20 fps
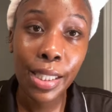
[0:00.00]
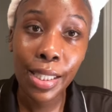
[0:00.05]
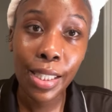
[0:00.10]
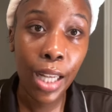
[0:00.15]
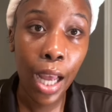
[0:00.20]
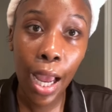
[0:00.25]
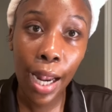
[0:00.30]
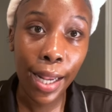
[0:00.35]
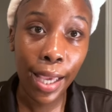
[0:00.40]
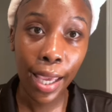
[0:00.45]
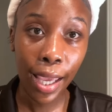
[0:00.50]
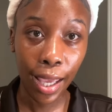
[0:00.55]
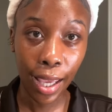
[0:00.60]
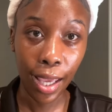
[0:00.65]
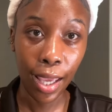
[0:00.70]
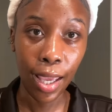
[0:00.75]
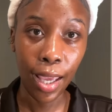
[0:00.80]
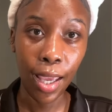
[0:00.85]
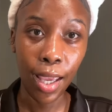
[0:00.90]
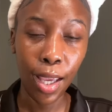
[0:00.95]
is not
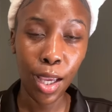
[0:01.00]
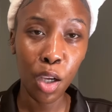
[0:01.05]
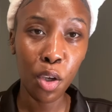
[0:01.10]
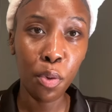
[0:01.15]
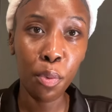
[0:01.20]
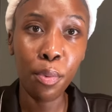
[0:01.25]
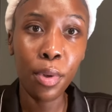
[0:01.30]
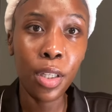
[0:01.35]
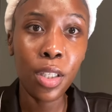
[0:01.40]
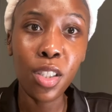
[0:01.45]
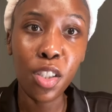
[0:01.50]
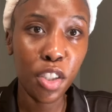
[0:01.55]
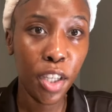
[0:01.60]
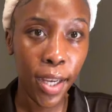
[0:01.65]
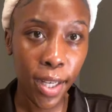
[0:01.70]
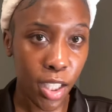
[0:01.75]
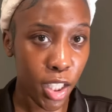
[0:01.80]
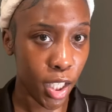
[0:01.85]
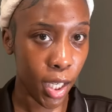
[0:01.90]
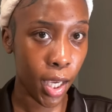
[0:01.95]
it. You need to
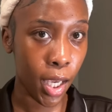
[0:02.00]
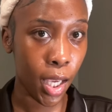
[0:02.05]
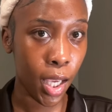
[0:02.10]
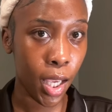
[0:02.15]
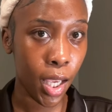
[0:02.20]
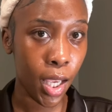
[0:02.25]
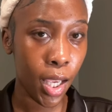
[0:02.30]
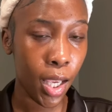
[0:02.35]
change it.